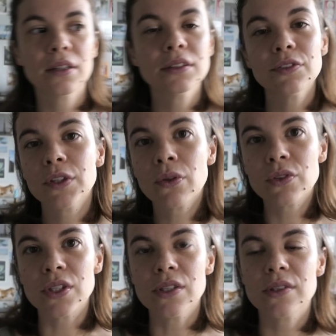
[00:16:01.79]

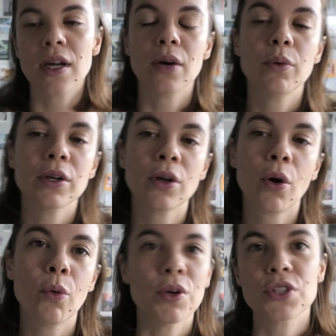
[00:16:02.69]
difficulties that we're not
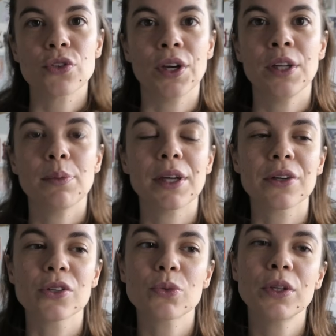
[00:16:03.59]
always trained
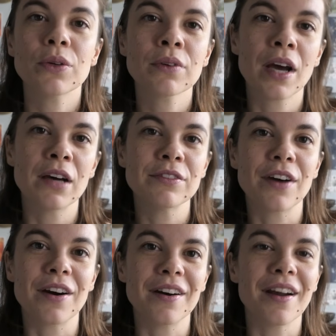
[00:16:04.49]
because we don't have
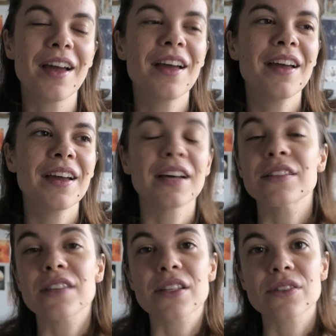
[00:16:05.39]
our
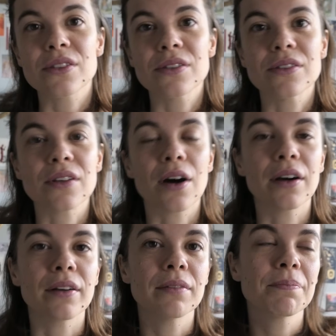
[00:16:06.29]
ancestors,
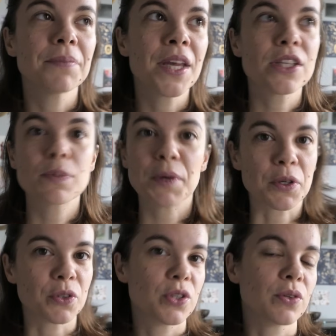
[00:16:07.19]
our
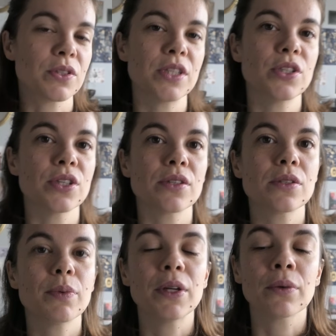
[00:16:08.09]
spiritual
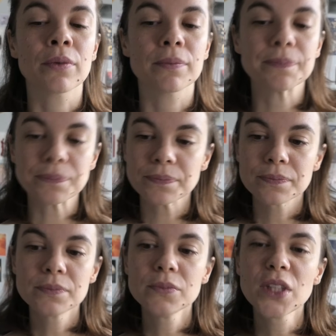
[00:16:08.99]
teachers. We
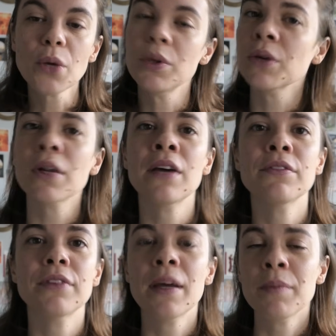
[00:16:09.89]
don't
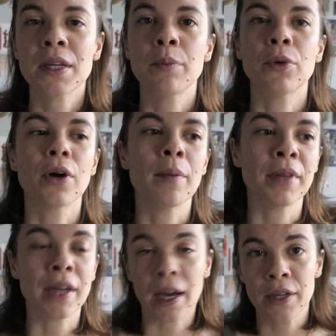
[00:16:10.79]
have them anymore. I
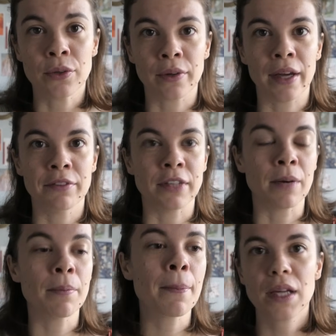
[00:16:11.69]
mean, I don't have
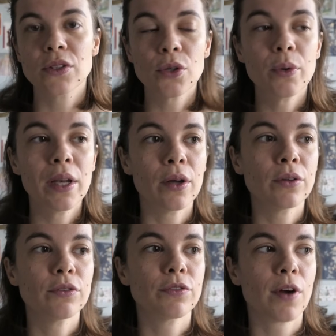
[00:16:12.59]
them. And so we
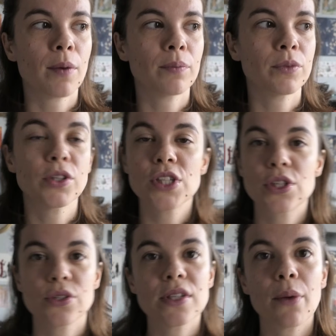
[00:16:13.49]
learn from the
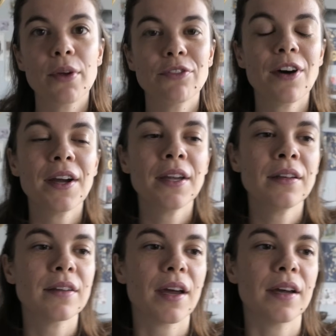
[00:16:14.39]
teachers that we
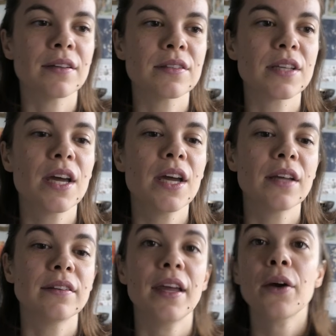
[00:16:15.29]
find, and
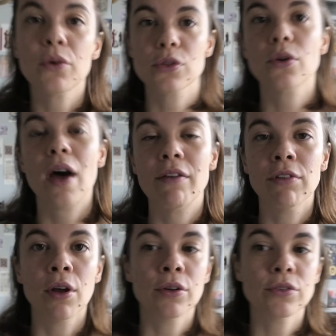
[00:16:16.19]
they also have
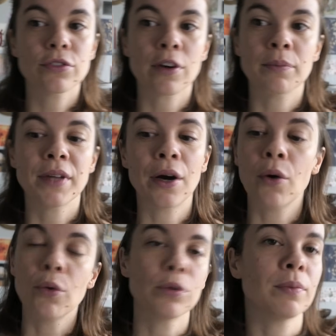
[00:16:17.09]
learned from their
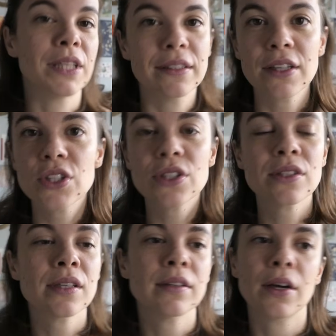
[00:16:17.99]
own
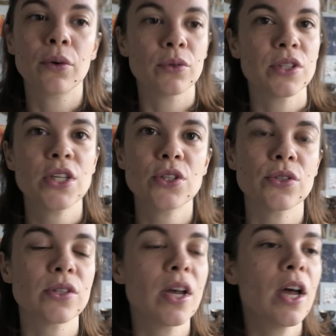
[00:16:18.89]
meditations and their own
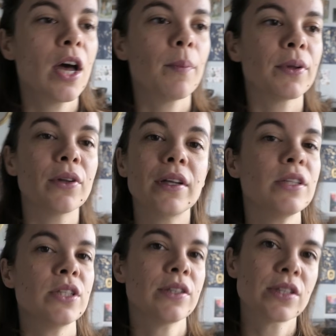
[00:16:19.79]
teachers. But the
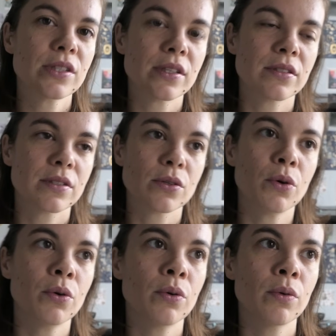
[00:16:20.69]
lineages is
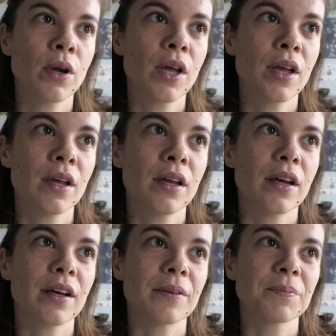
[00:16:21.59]
so
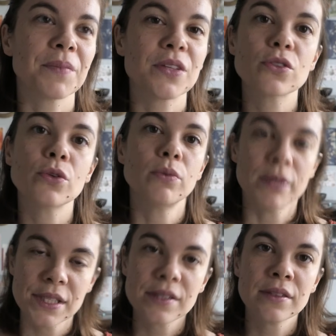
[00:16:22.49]
it's so
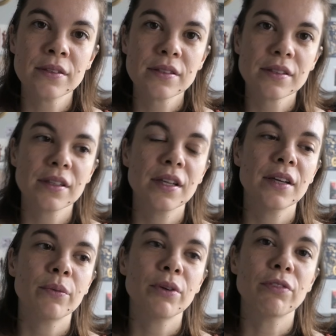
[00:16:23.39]
recent.
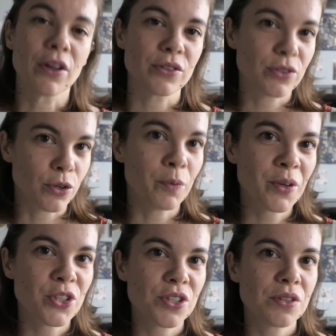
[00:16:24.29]
We've lost so
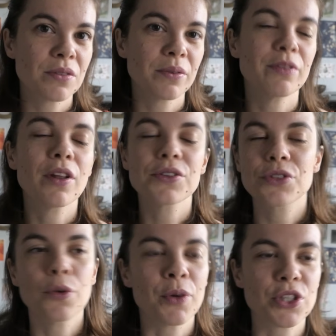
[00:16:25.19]
much
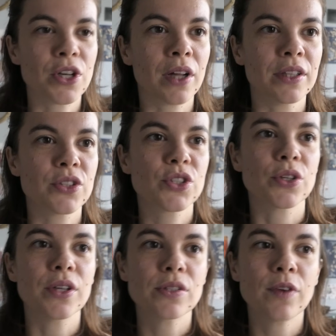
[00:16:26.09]
knowledge.
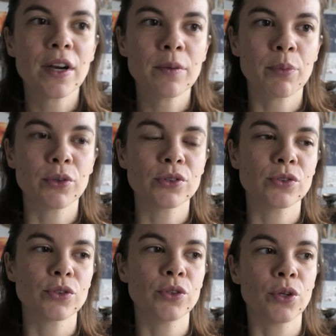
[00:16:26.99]
So it's very
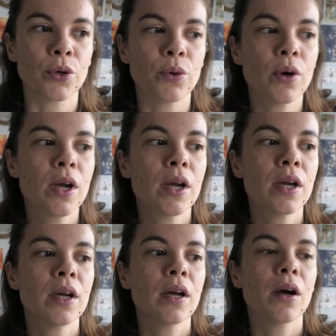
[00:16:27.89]
important to know
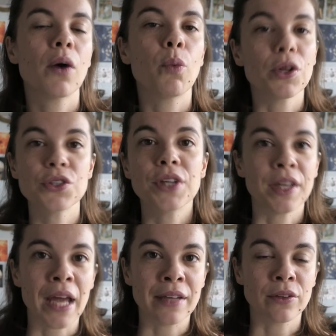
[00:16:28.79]
what you
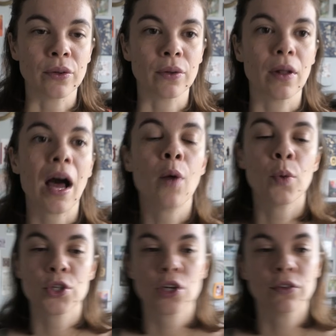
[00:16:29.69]
can handle, how
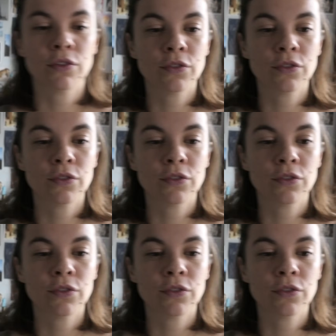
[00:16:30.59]
much of